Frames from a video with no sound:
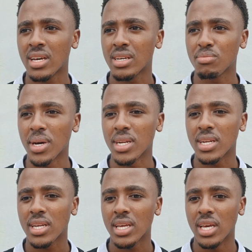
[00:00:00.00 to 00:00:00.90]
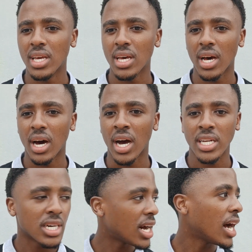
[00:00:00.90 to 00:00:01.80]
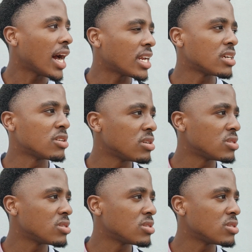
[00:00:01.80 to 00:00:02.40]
but I'd agree to